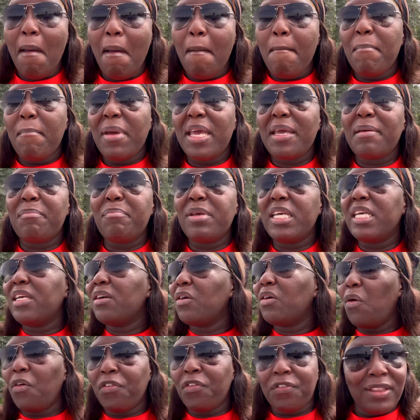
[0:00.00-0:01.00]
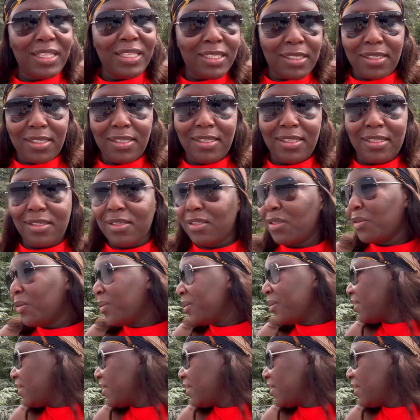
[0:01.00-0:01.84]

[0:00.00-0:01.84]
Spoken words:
maybe of this season.